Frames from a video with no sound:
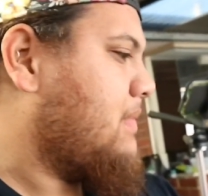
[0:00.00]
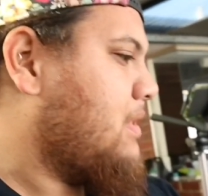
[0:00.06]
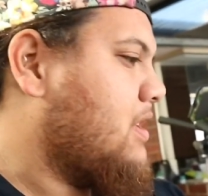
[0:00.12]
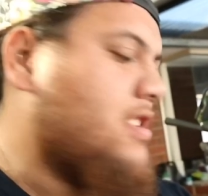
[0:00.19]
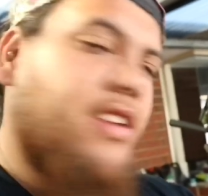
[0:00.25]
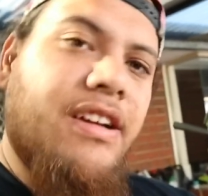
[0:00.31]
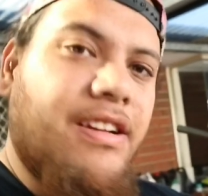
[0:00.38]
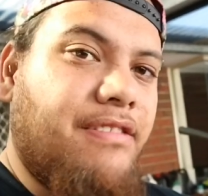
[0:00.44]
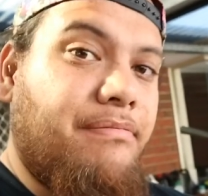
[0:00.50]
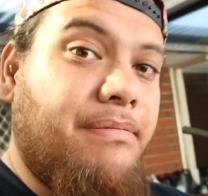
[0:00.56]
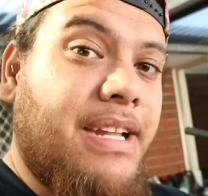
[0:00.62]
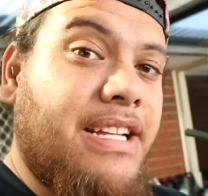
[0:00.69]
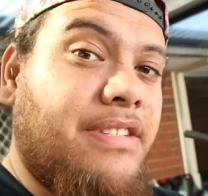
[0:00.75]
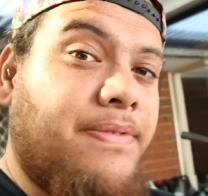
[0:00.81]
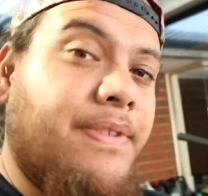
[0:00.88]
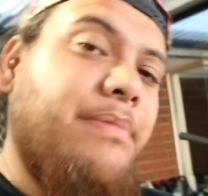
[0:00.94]
So
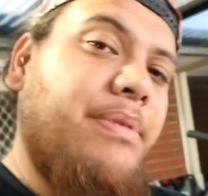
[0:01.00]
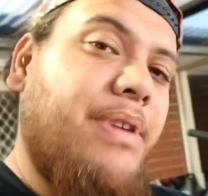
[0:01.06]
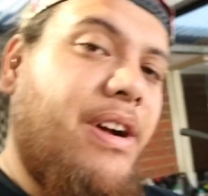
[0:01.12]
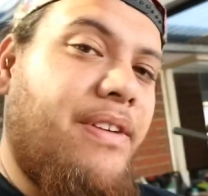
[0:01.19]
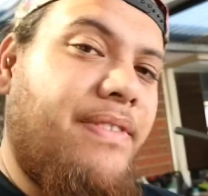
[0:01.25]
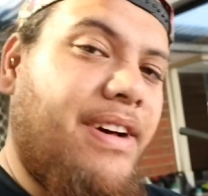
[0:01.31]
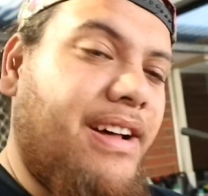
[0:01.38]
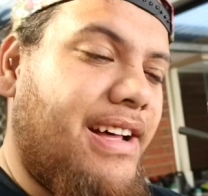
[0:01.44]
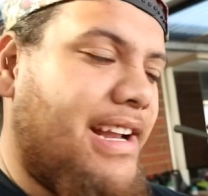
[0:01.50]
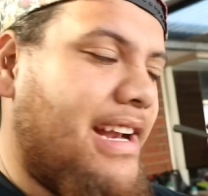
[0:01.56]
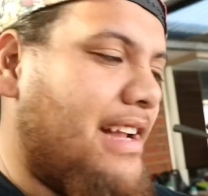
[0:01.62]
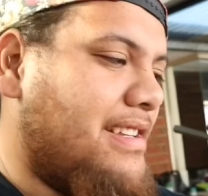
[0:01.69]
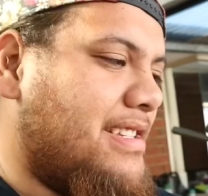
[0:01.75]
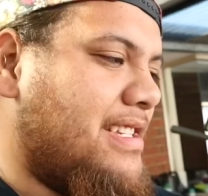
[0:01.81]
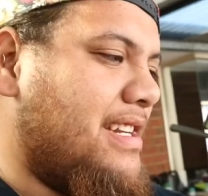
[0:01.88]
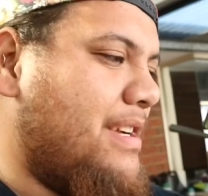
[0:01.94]
let's flip it over and
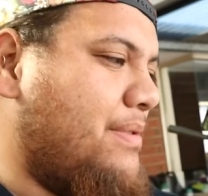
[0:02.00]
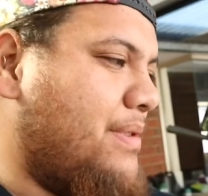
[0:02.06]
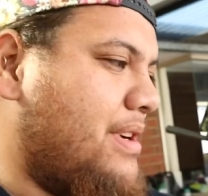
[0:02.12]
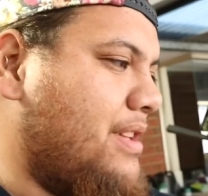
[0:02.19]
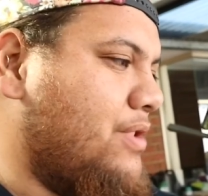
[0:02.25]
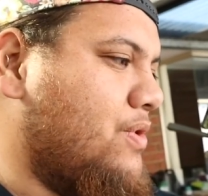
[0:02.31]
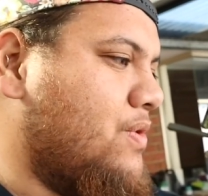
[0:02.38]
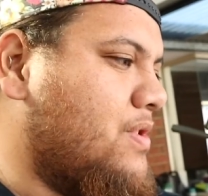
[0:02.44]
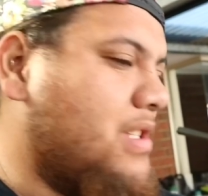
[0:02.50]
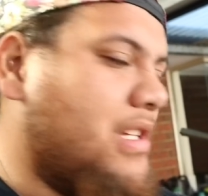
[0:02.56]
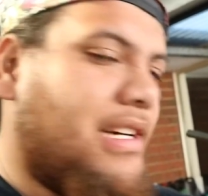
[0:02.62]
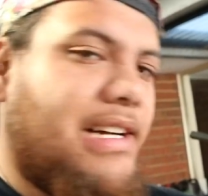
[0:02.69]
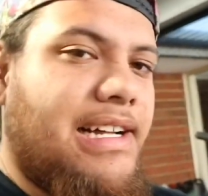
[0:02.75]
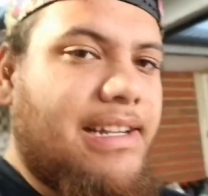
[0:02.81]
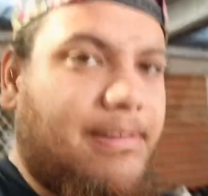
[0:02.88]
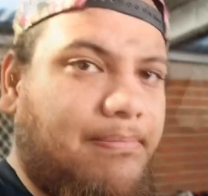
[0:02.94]
let's see what it looks
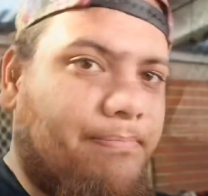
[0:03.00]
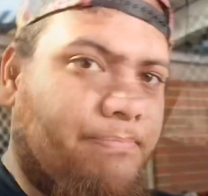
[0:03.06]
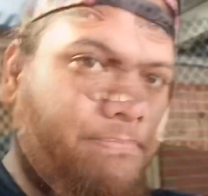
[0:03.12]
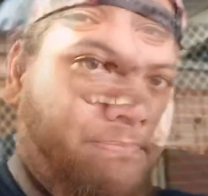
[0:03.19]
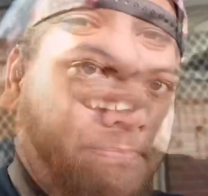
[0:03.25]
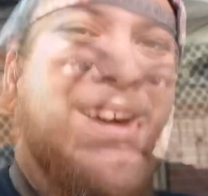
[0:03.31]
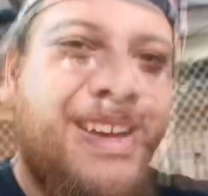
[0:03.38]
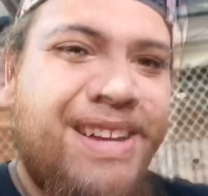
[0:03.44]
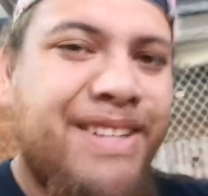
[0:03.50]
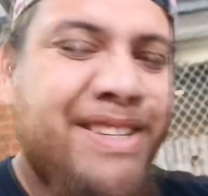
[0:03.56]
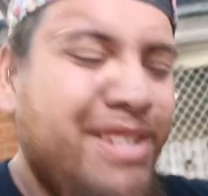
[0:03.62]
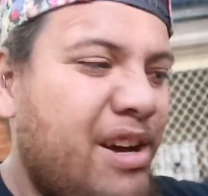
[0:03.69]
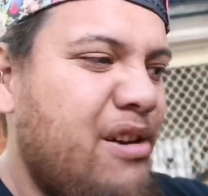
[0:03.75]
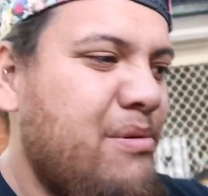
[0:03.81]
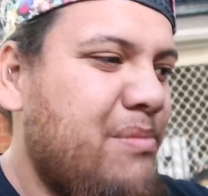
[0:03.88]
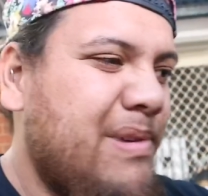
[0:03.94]
like.
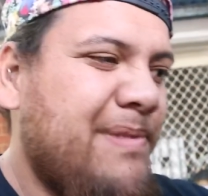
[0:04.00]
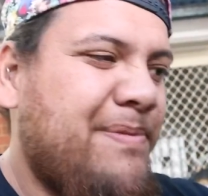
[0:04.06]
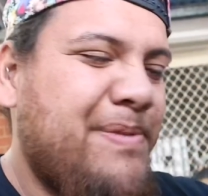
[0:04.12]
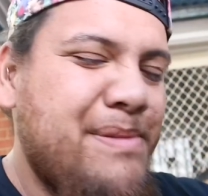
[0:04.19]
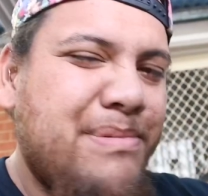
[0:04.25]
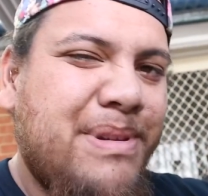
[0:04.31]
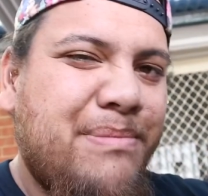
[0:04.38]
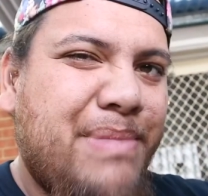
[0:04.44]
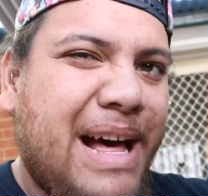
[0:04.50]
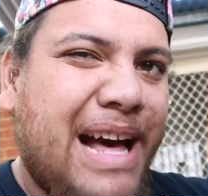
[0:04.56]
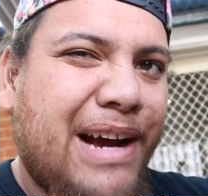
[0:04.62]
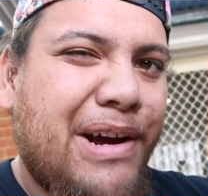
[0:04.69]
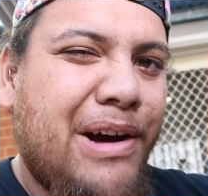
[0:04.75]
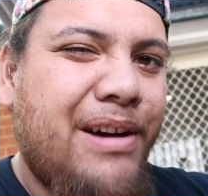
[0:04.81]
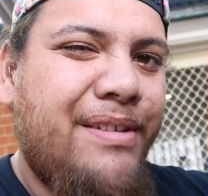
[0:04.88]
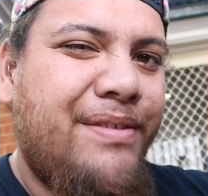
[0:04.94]
So we flipped it back
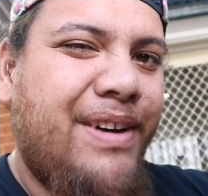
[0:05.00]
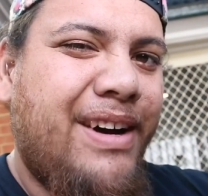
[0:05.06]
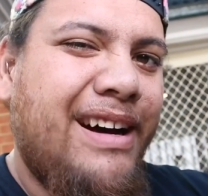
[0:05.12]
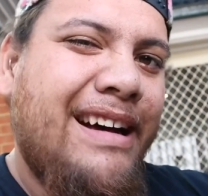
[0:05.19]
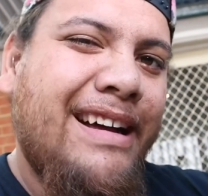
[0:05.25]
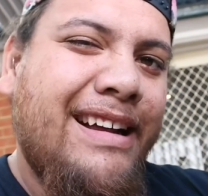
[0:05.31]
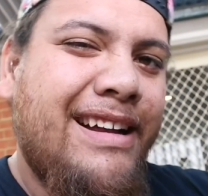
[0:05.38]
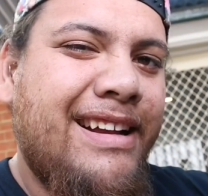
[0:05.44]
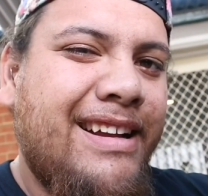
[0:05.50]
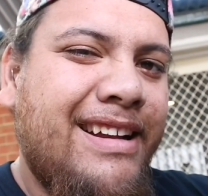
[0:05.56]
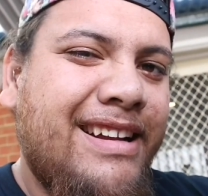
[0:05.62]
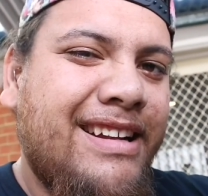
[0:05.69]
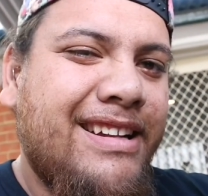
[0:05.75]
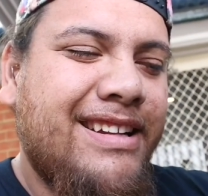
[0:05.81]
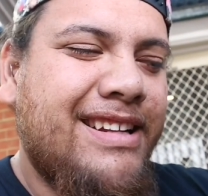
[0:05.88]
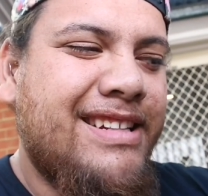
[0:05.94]
over.
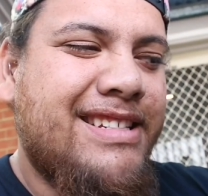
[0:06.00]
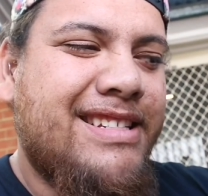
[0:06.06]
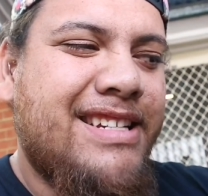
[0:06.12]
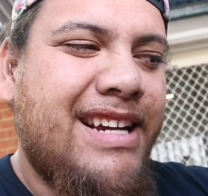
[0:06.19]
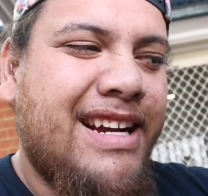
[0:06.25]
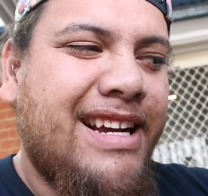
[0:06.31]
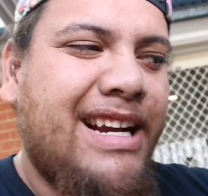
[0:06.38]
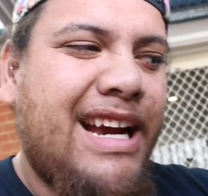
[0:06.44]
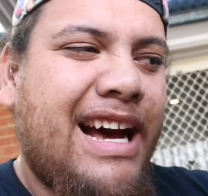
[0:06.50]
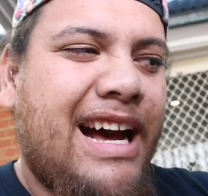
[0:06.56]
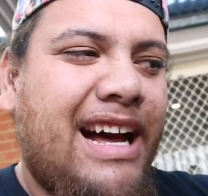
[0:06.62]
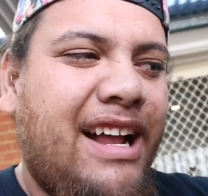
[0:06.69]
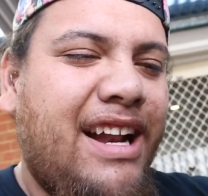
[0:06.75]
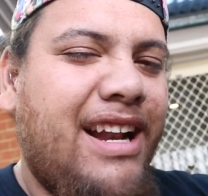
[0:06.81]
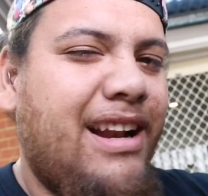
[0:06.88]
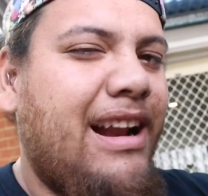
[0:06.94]
Let's check it out.
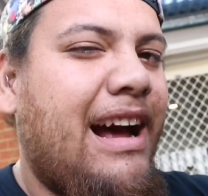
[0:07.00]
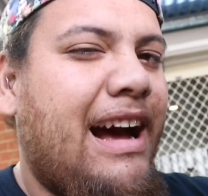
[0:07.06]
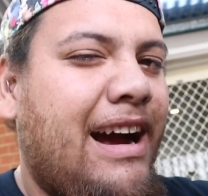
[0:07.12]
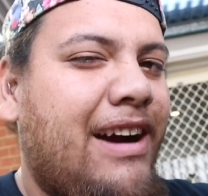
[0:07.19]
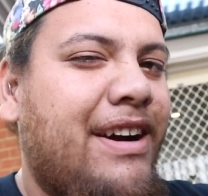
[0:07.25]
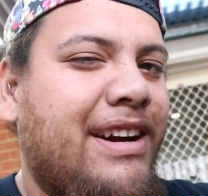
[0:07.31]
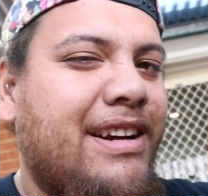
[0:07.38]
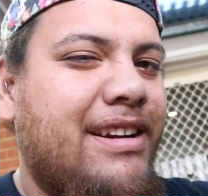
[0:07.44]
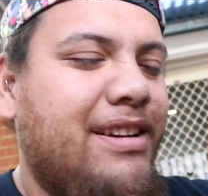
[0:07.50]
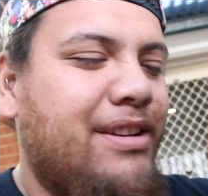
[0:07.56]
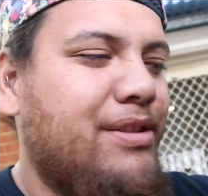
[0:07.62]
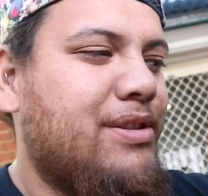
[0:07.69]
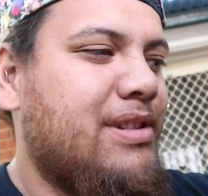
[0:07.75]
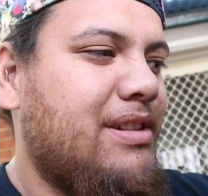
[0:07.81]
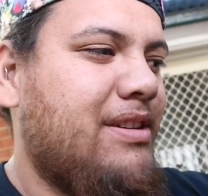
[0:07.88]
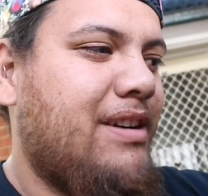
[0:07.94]
I reckon it
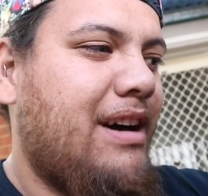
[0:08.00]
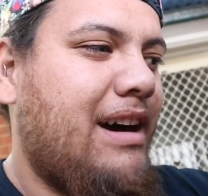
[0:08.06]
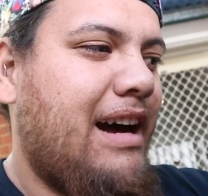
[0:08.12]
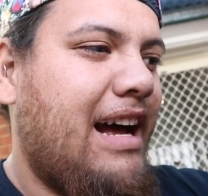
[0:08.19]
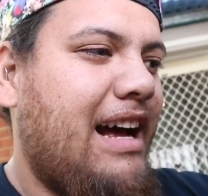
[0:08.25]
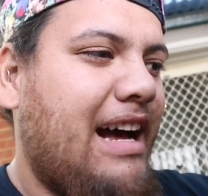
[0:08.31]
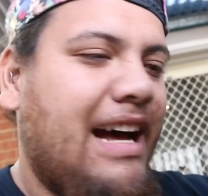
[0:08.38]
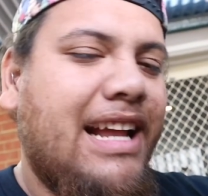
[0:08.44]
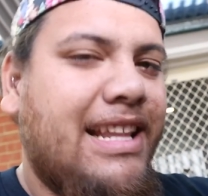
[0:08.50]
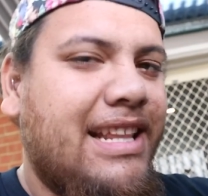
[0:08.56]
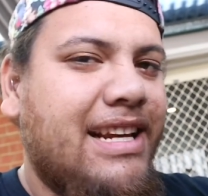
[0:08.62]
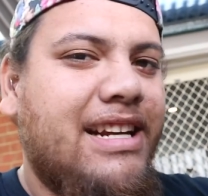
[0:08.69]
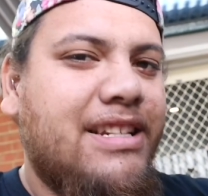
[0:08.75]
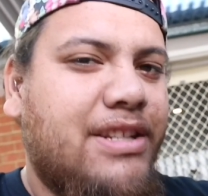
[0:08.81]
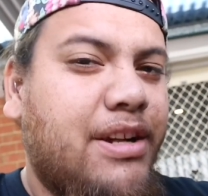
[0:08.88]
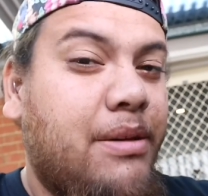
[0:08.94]
looks alright. I
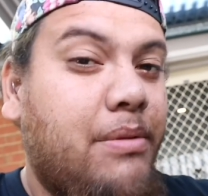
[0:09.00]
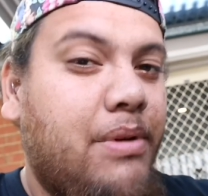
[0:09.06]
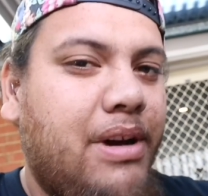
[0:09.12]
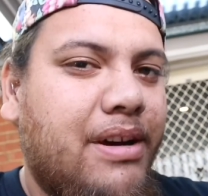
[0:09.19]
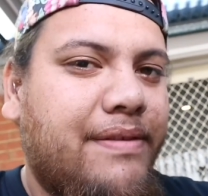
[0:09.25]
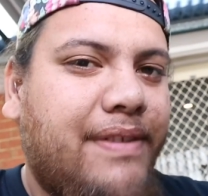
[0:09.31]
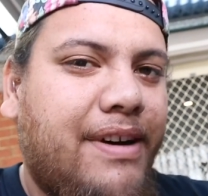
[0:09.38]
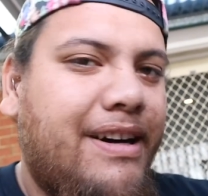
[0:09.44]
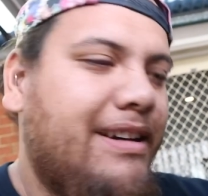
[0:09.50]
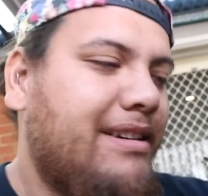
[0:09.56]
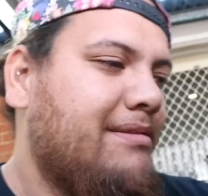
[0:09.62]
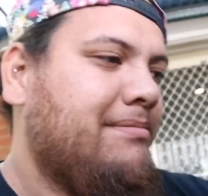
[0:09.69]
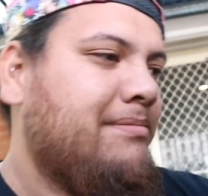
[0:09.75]
think it's going to work fine.